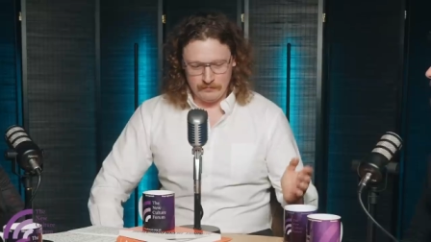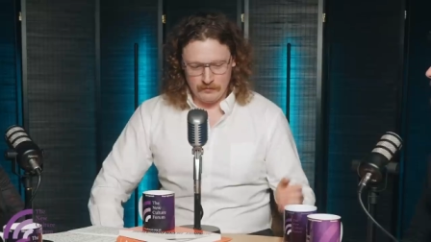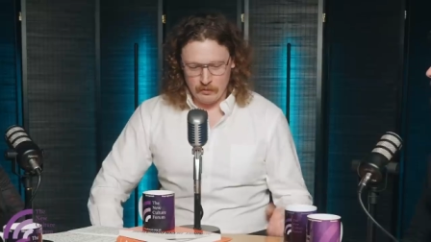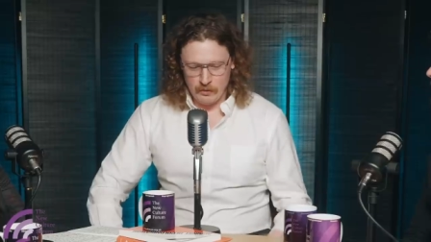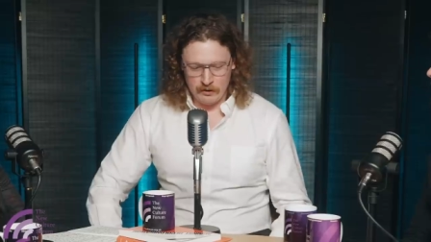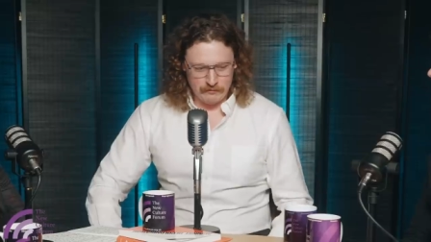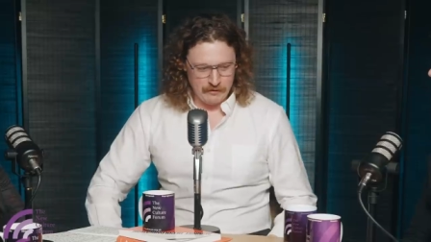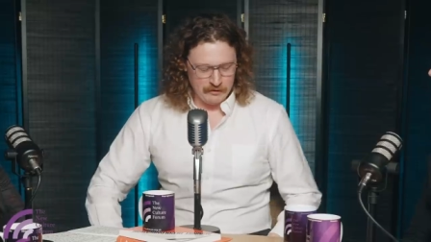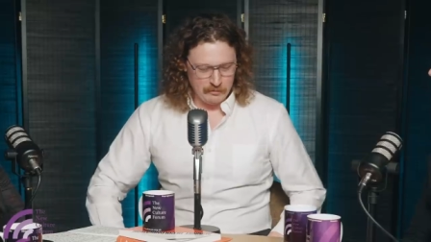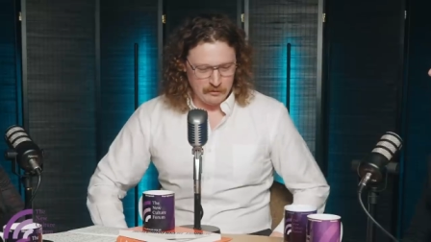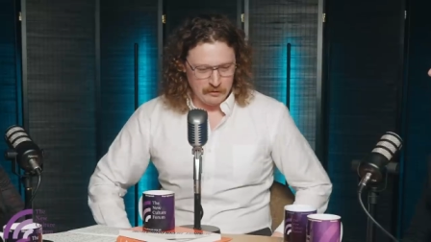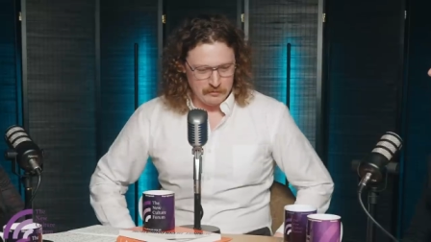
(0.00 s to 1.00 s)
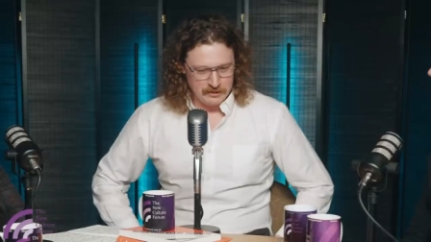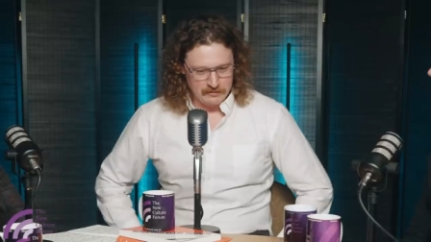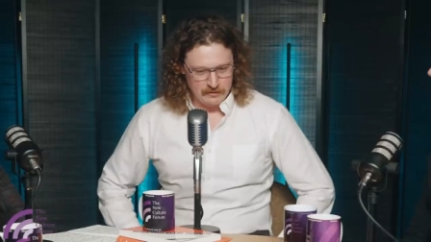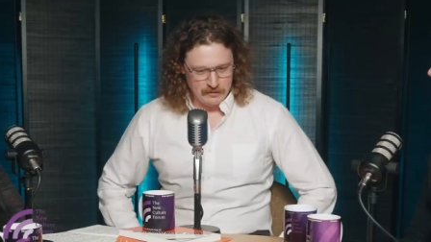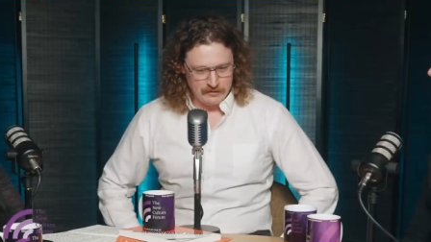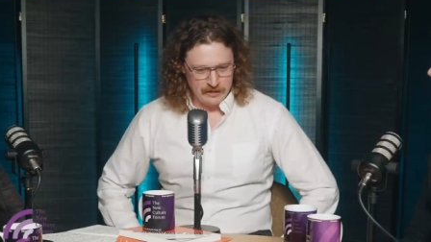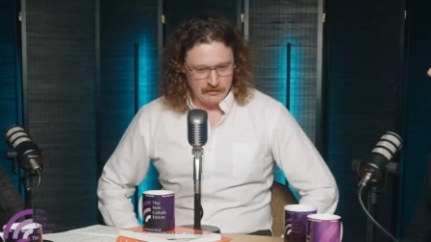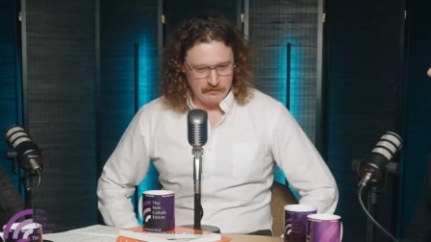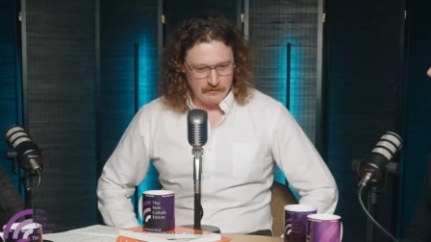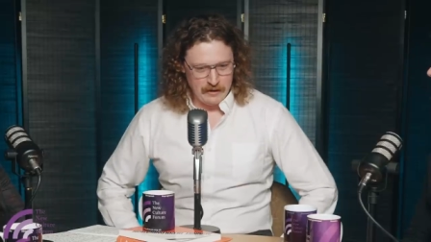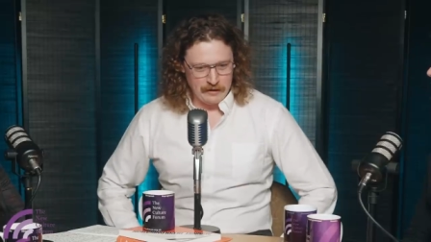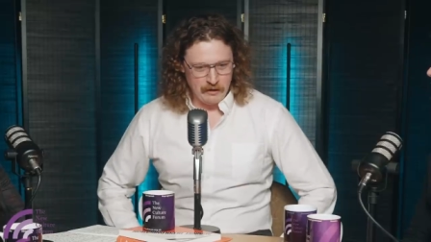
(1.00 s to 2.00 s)
quite good friends with them and text
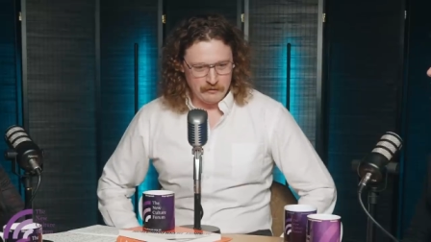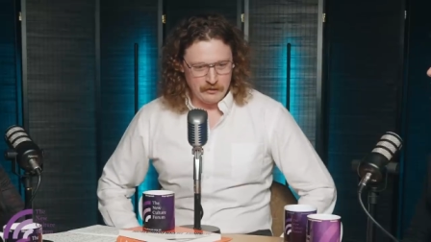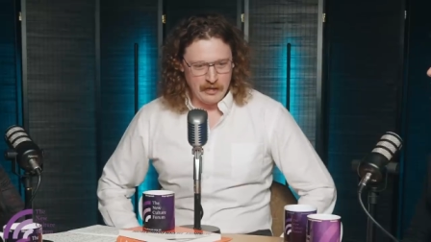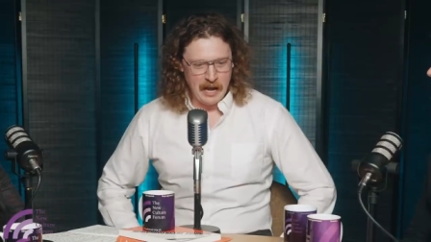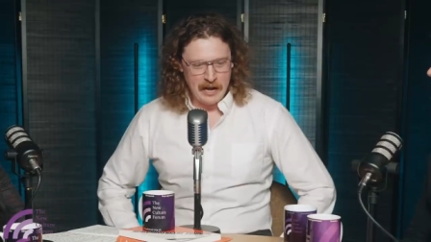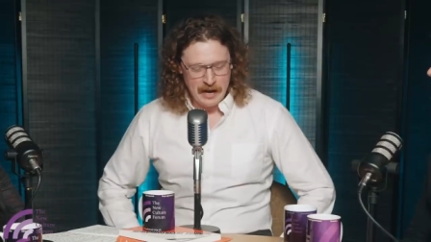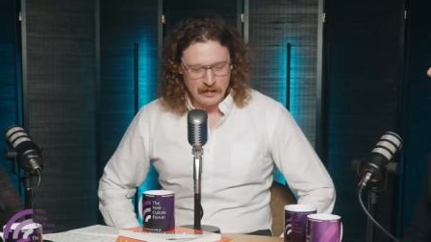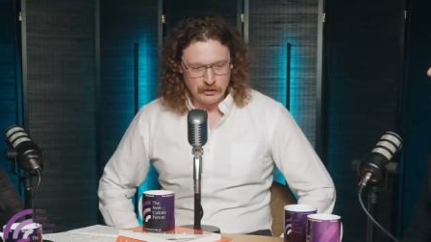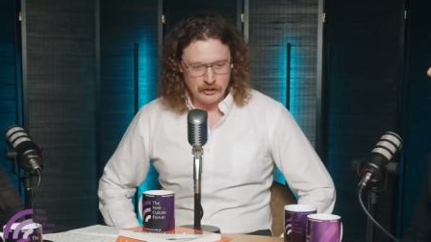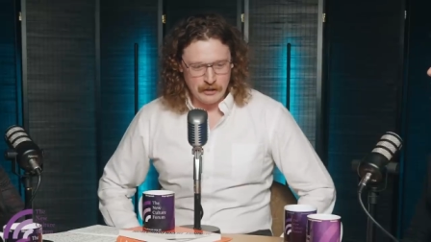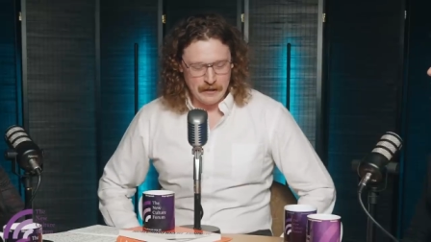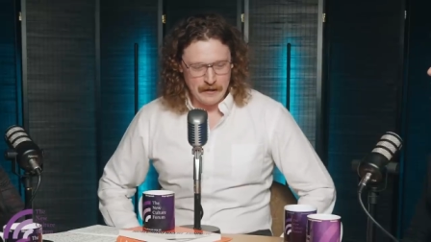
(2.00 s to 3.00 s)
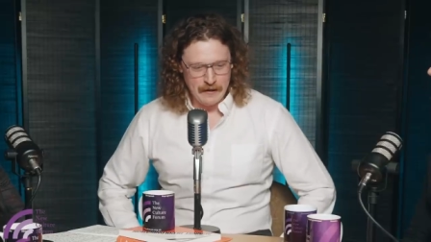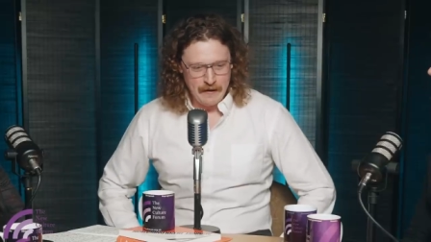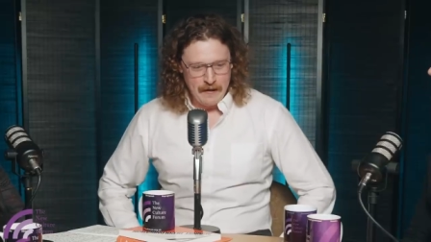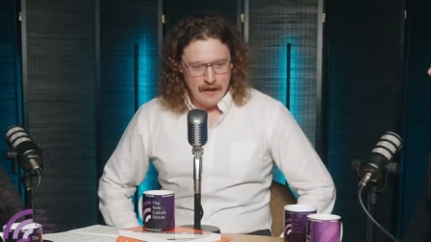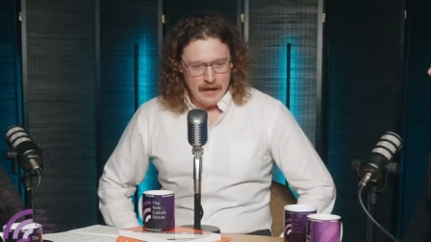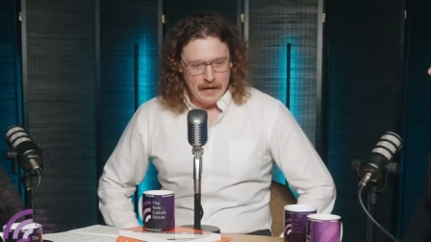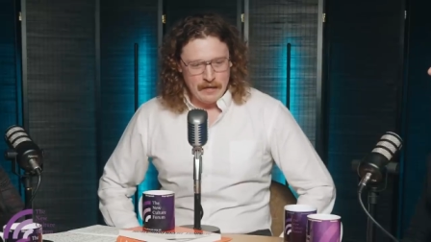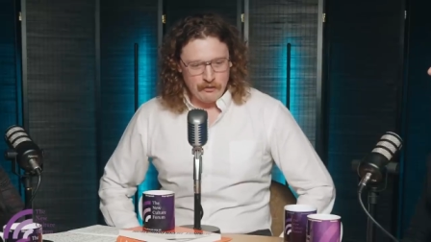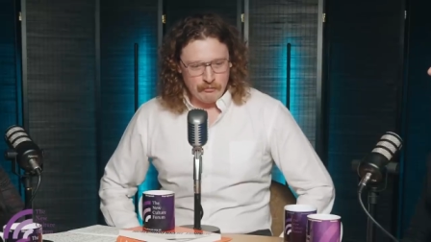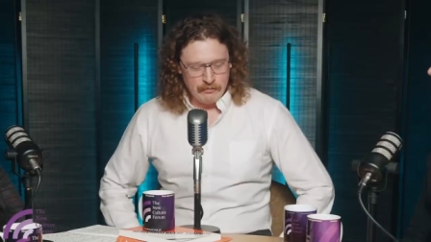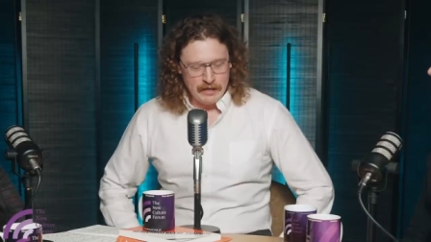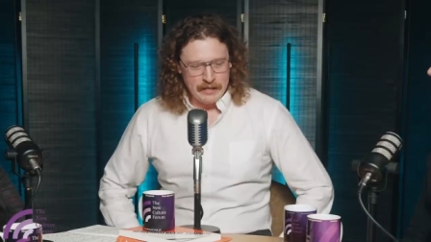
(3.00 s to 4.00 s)
them fairly often. And actually,
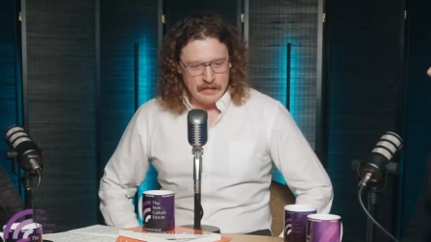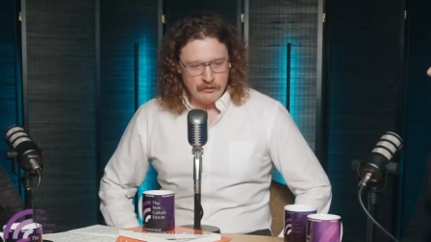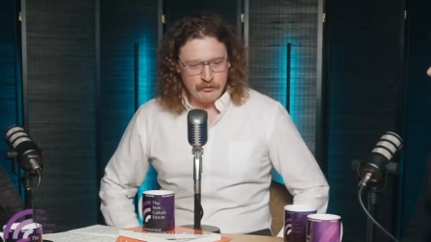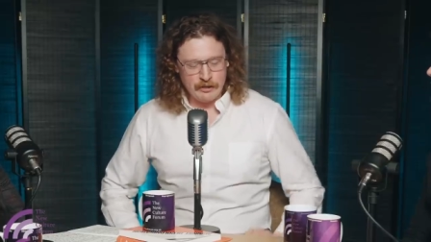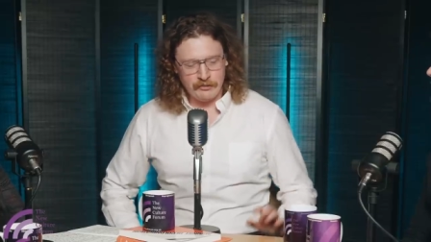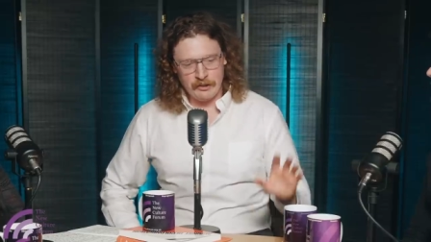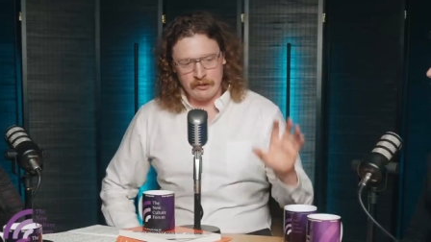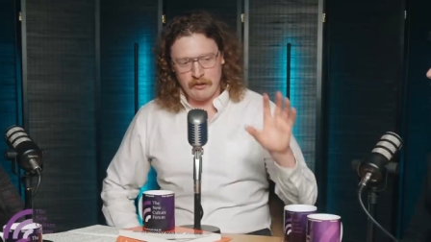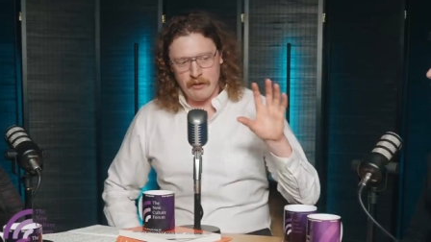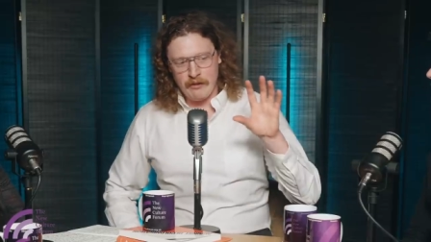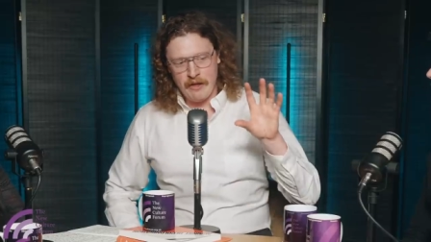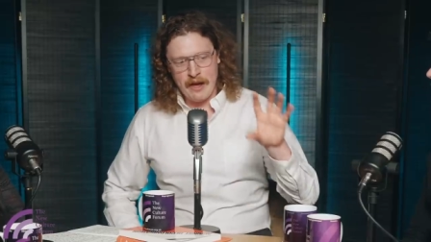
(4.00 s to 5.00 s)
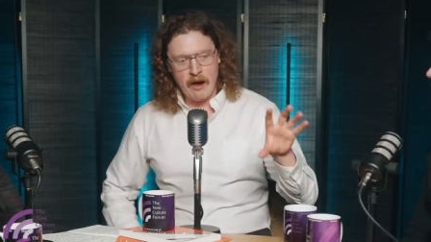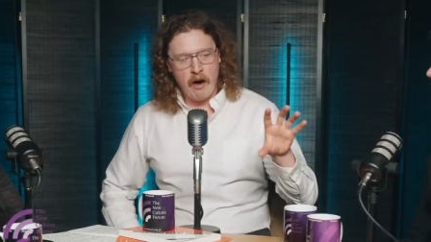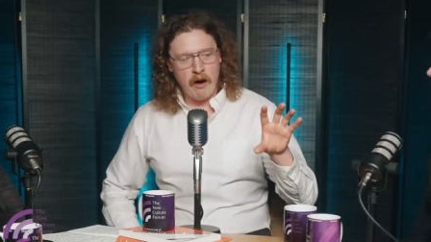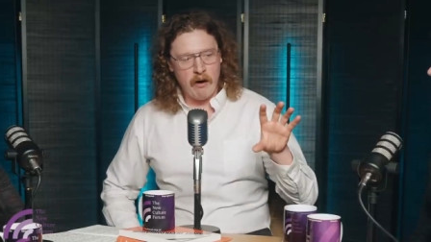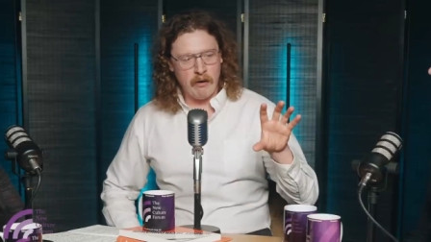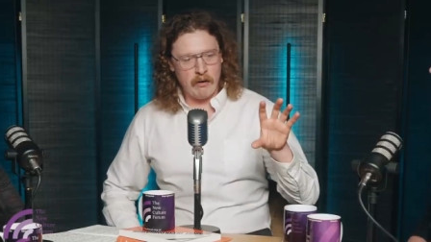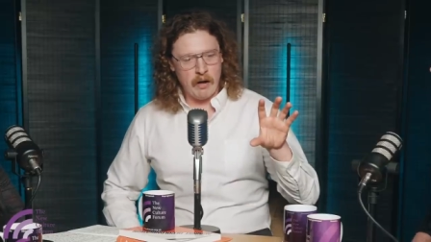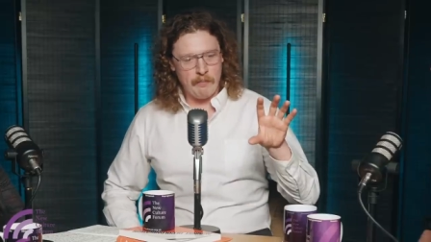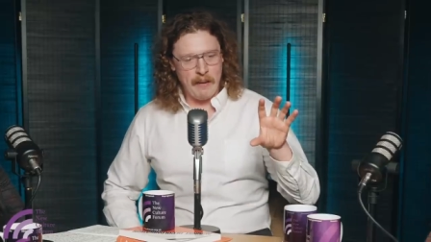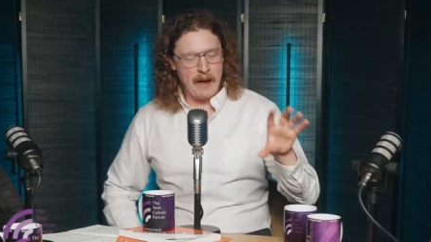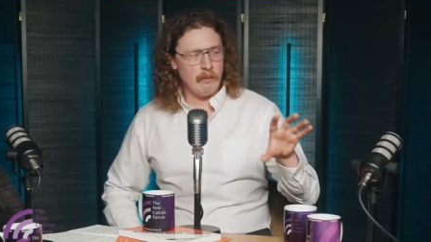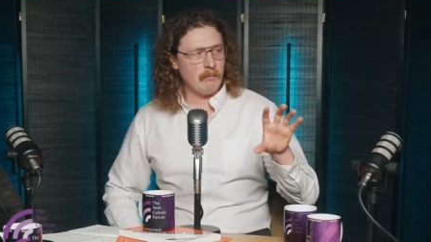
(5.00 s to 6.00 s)
it's really interesting that they are
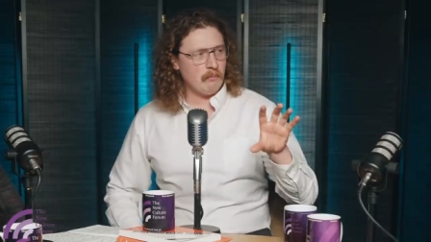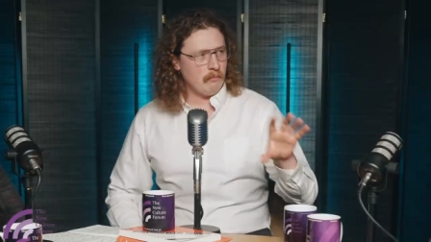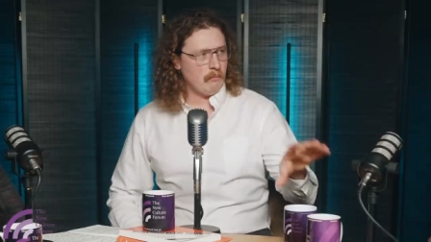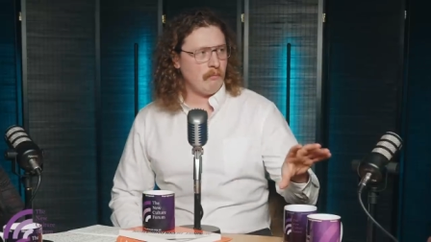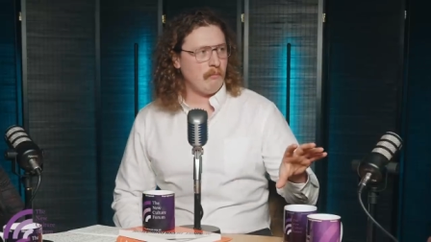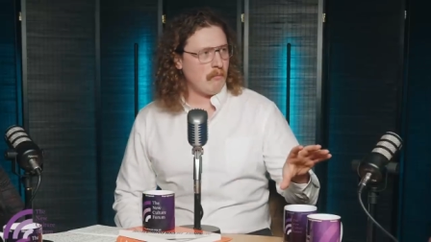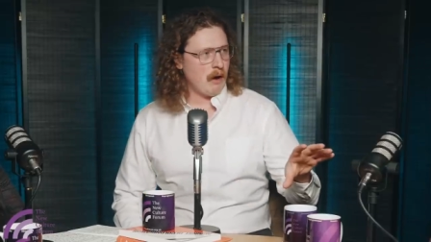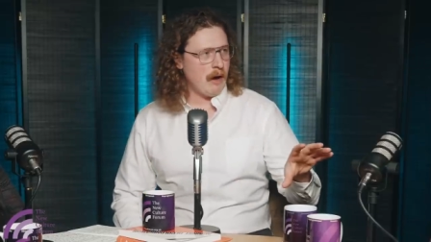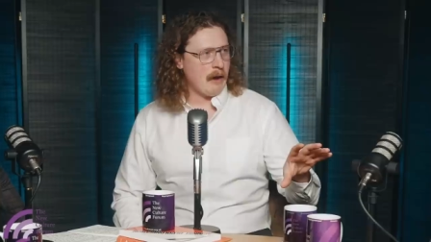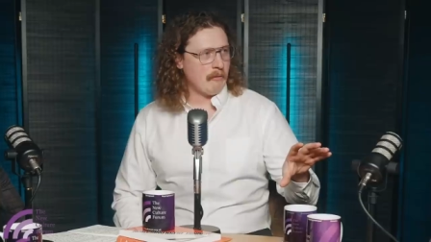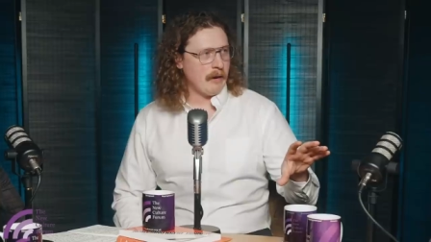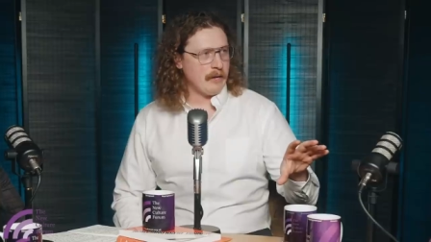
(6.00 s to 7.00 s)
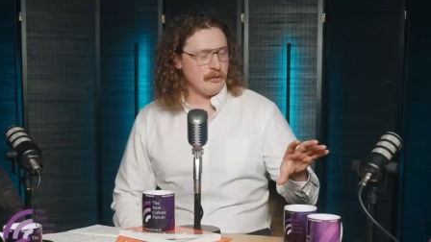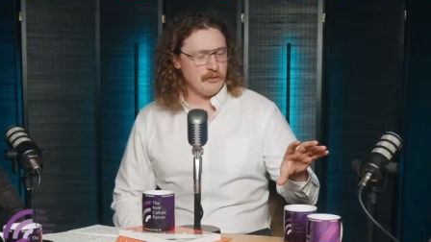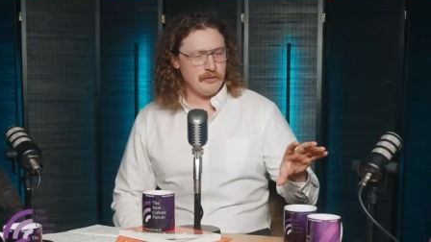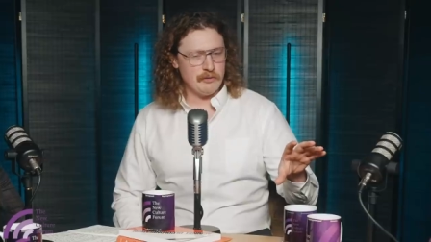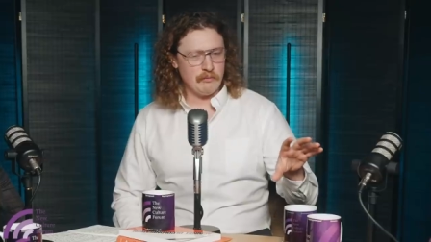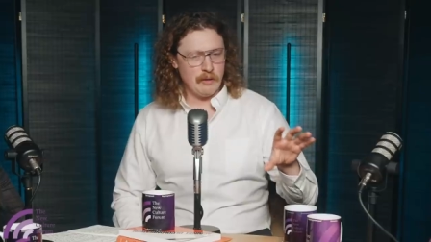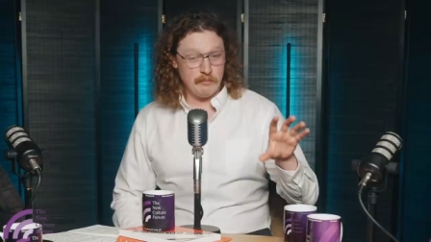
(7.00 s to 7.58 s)
about our age.